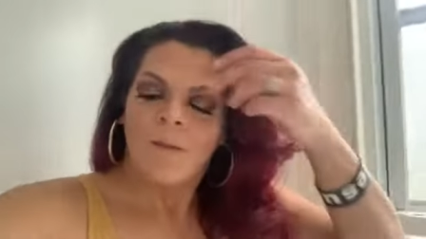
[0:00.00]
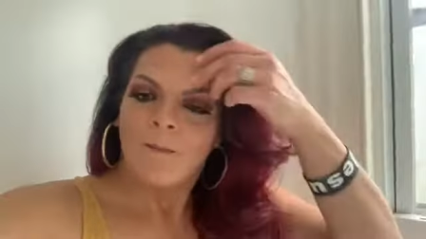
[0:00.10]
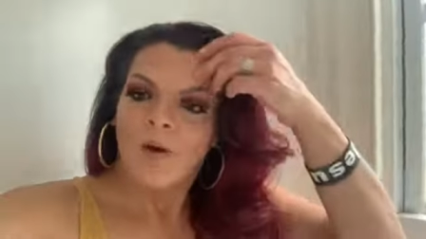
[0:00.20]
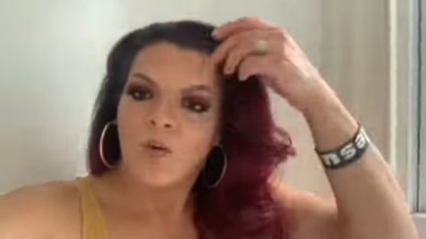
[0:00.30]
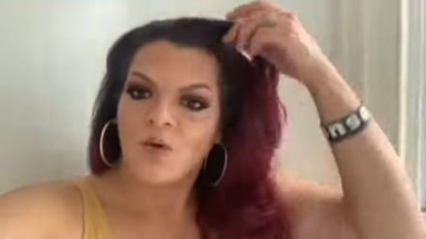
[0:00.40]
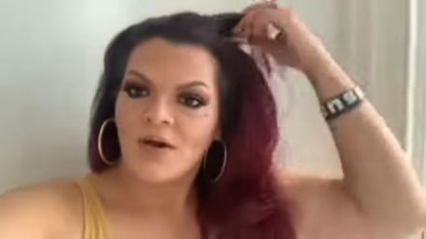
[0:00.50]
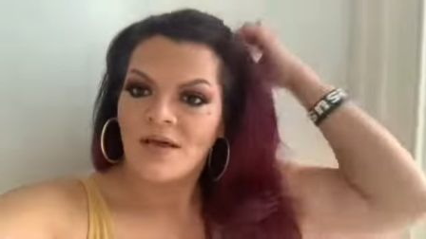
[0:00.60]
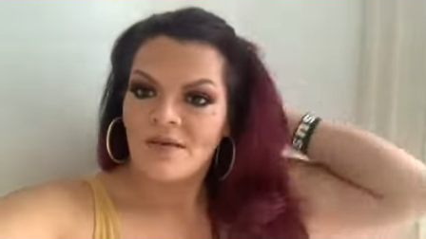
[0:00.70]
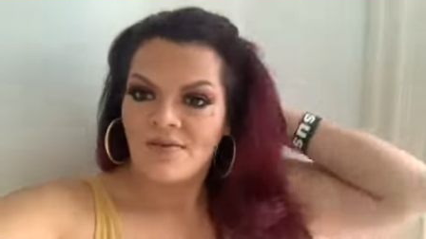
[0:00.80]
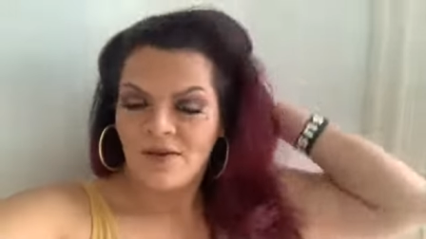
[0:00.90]
But we're
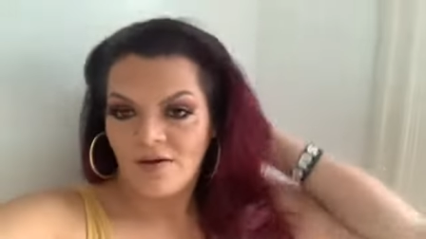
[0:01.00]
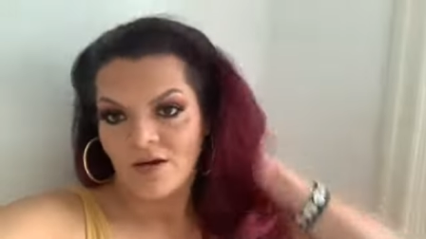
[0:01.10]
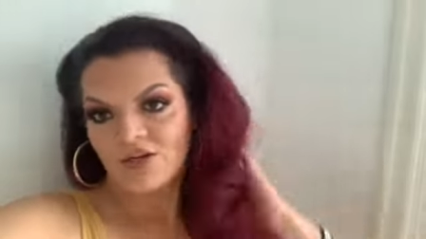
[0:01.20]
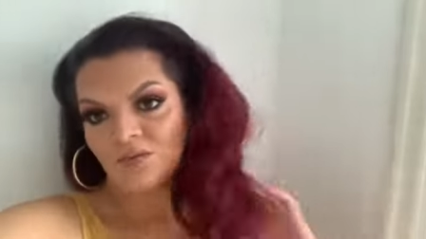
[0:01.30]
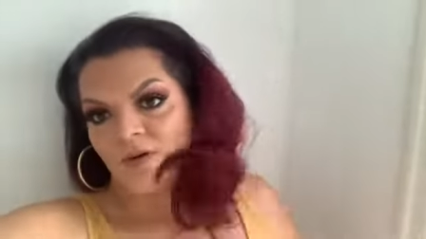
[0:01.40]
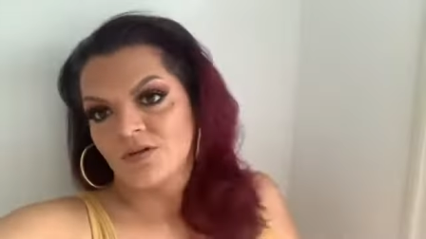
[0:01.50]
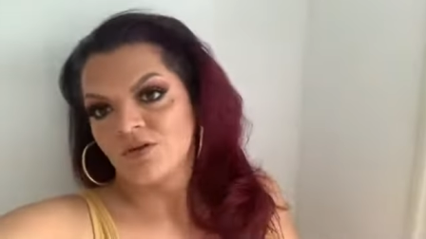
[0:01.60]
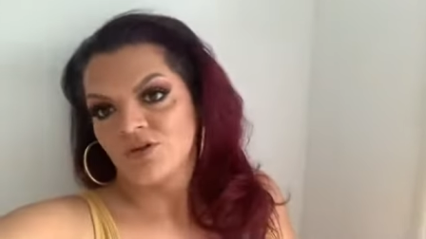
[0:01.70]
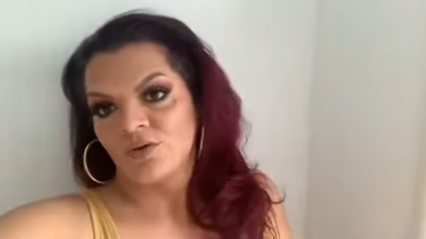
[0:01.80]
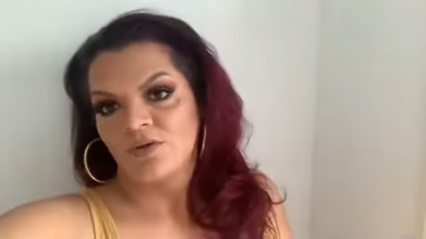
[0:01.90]
getting there. I just wanted to
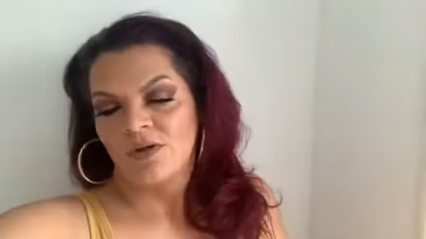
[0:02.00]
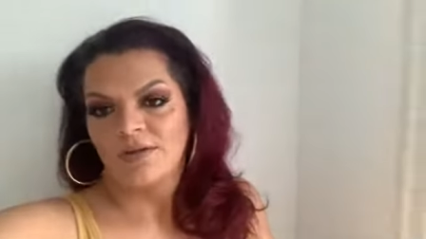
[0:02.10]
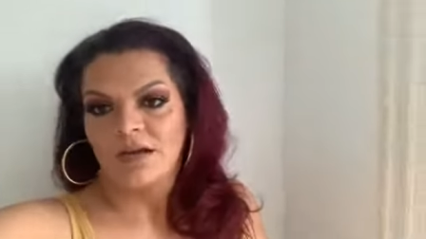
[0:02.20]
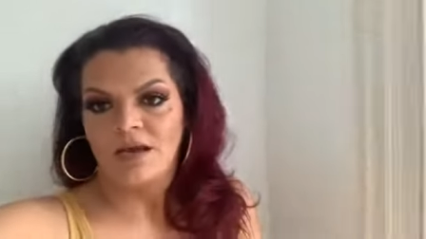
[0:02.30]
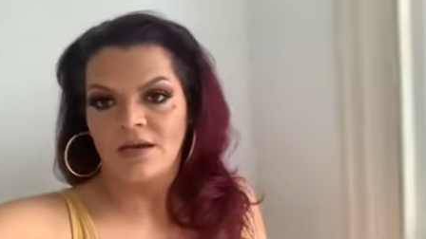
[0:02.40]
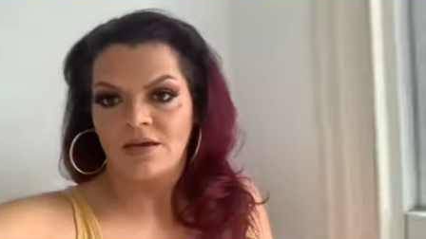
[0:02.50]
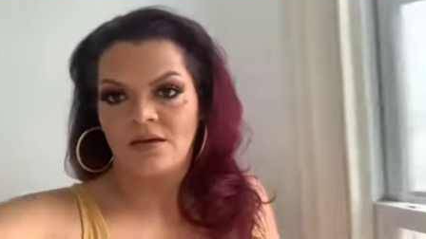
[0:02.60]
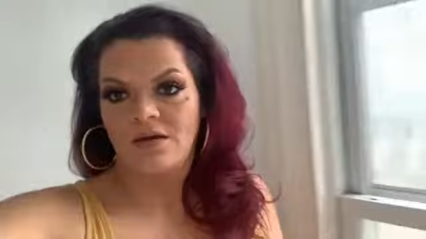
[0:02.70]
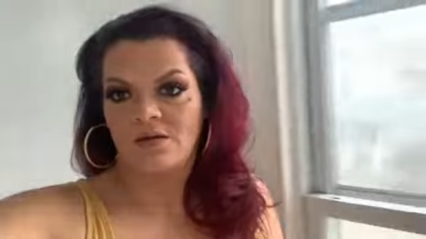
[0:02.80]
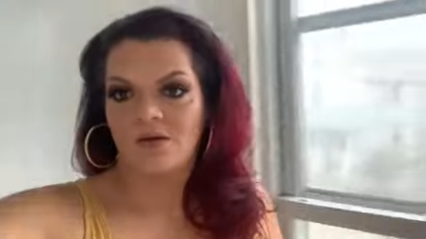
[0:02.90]
show you that the lighting in
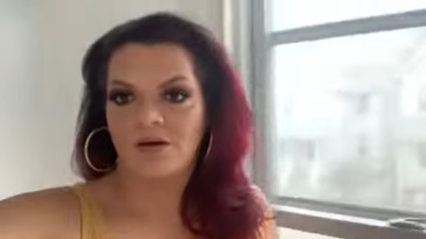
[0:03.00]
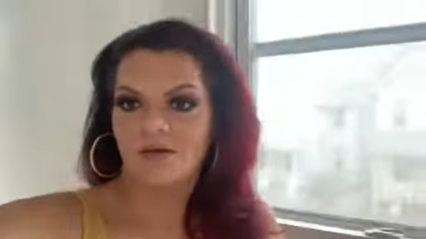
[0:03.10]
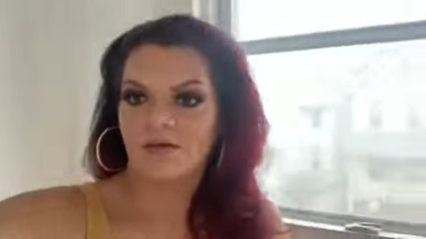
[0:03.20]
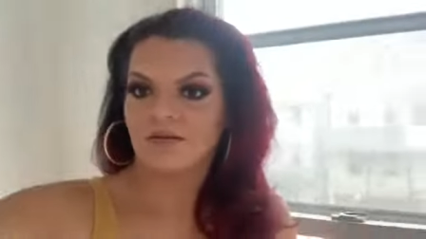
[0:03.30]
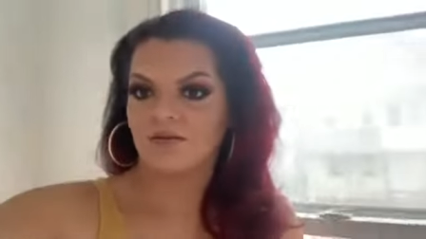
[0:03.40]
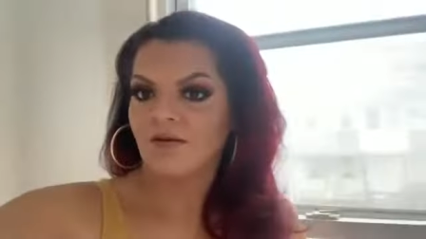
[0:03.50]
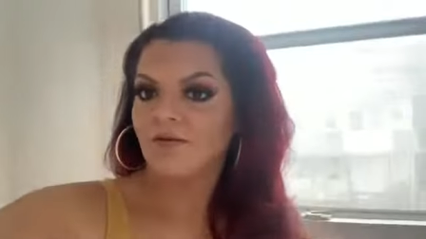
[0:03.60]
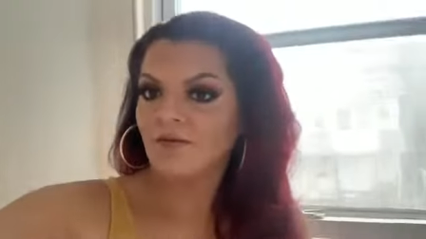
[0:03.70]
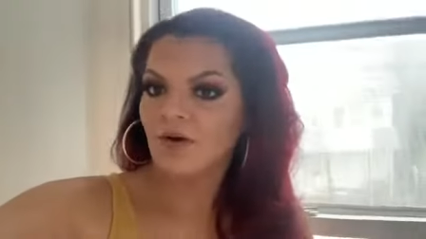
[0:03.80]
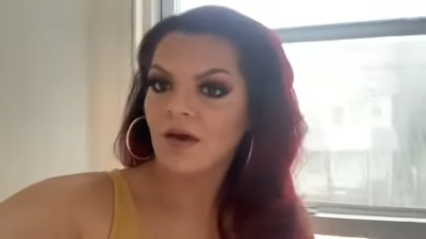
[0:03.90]
here is
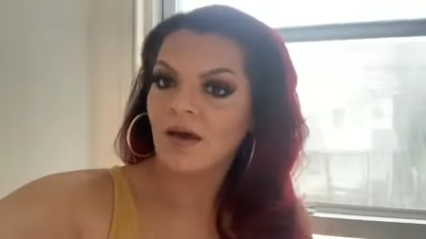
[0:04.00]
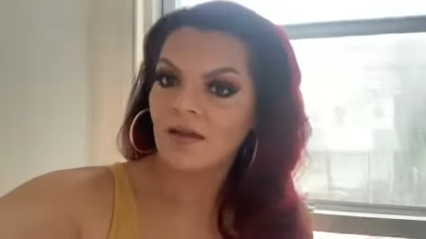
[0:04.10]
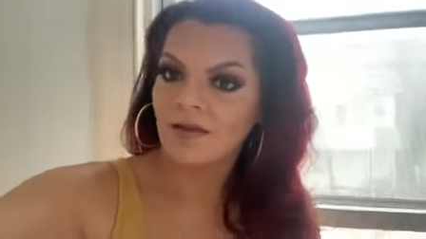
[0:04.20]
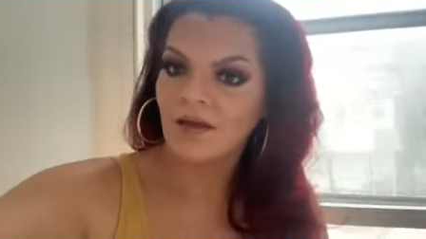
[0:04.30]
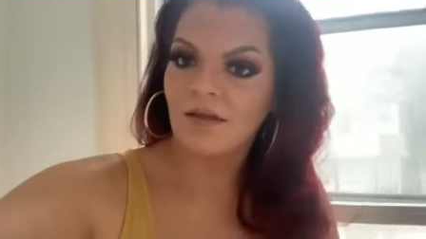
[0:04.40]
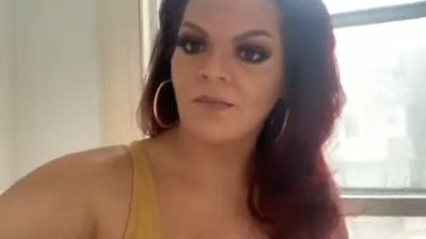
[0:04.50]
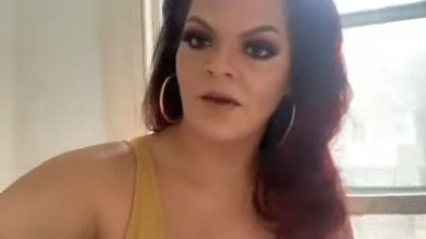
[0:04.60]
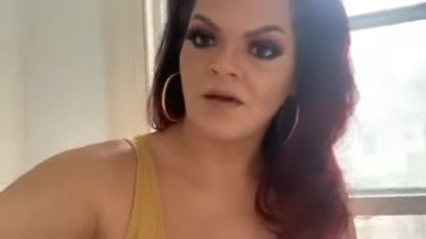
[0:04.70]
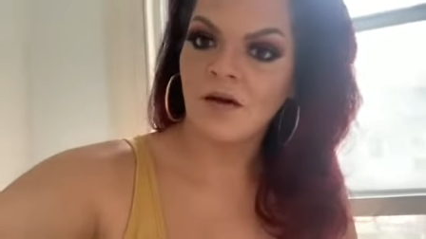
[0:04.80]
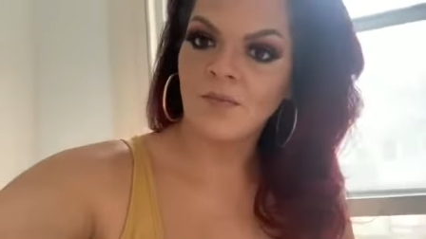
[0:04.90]
different and that the
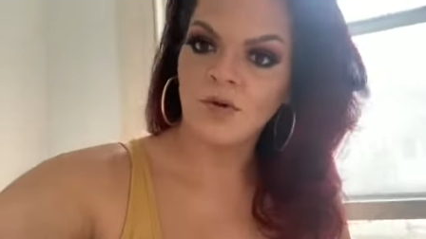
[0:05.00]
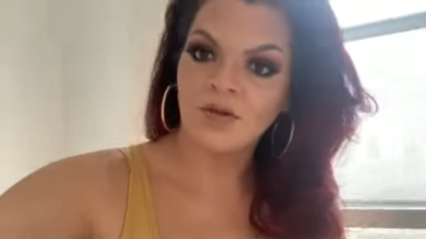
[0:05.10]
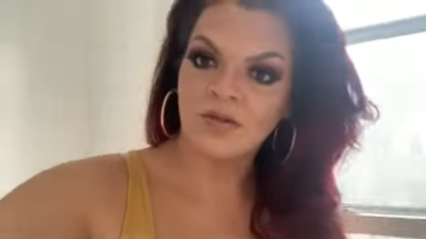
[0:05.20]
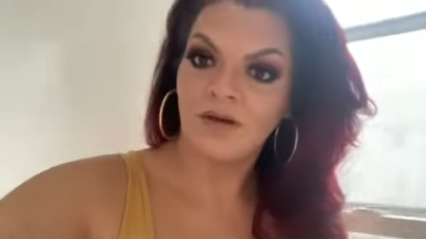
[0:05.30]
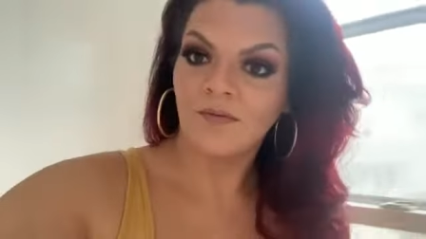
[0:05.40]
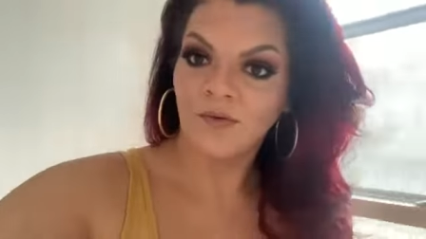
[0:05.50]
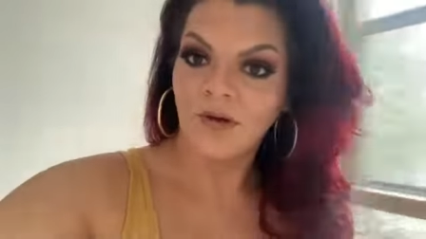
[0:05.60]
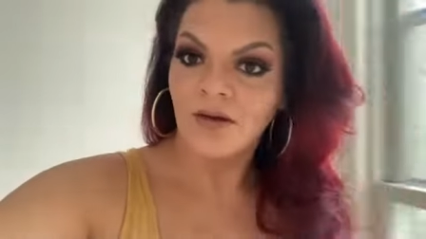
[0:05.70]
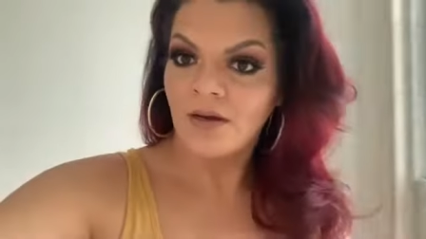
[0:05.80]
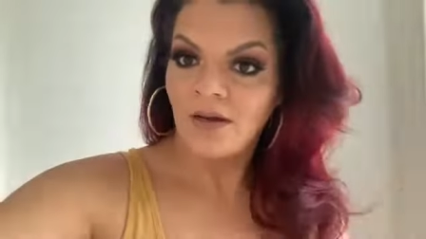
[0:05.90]
makeup looks
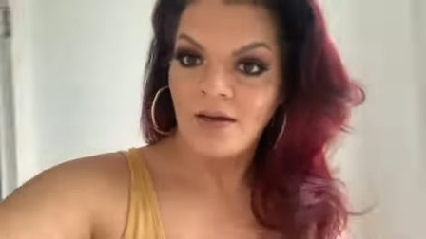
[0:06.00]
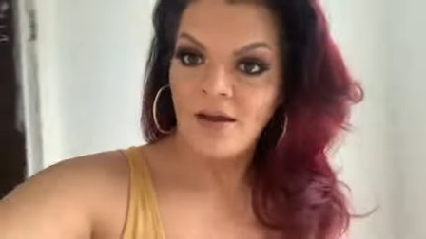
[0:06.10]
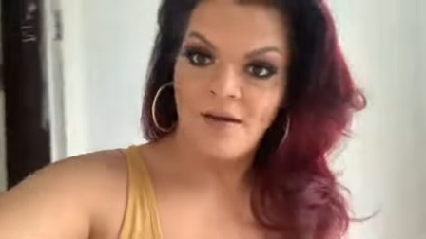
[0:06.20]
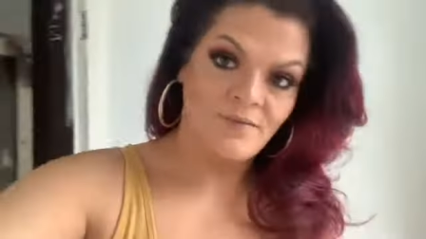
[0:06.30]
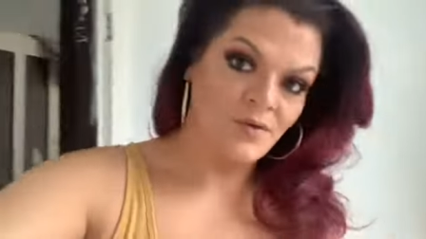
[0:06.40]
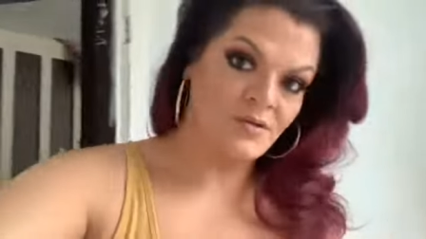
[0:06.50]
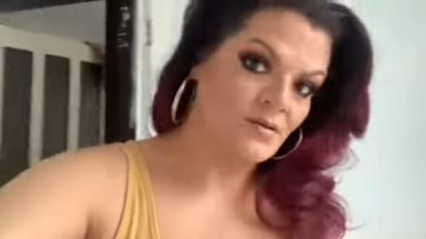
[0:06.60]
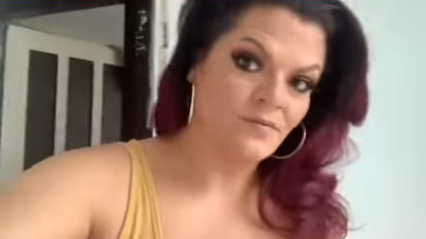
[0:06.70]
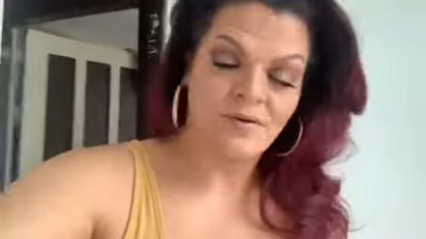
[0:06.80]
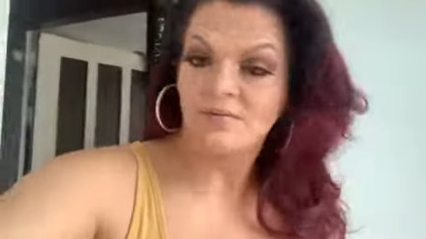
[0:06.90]
different in every
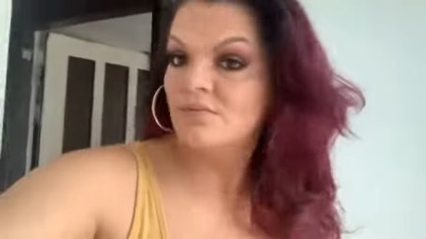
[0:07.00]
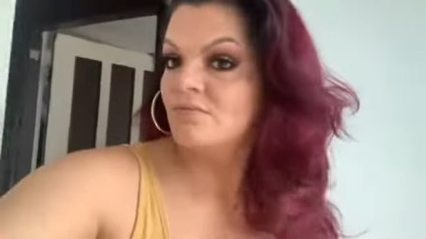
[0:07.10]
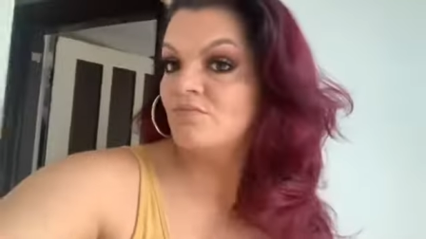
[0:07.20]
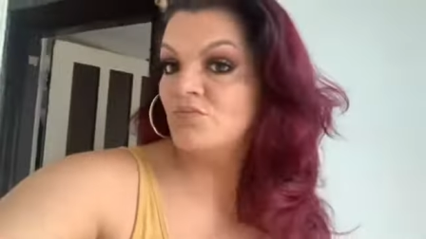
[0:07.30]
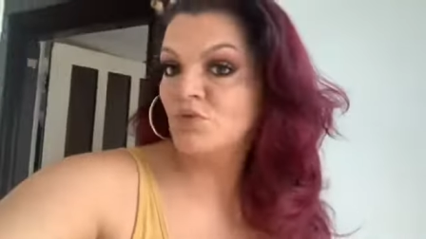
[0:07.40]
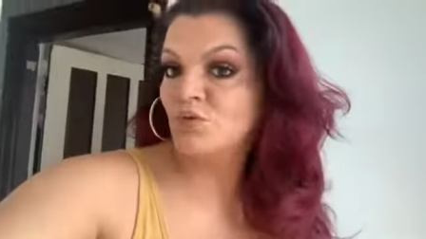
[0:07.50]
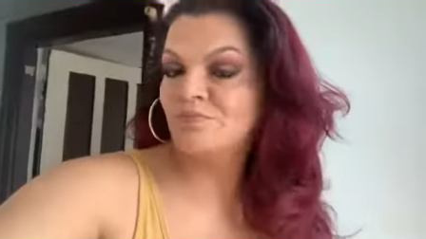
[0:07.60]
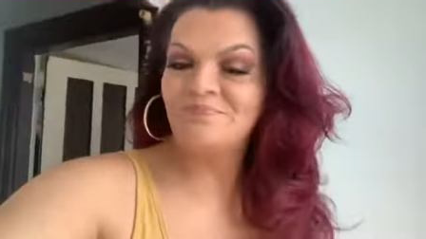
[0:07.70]
different room.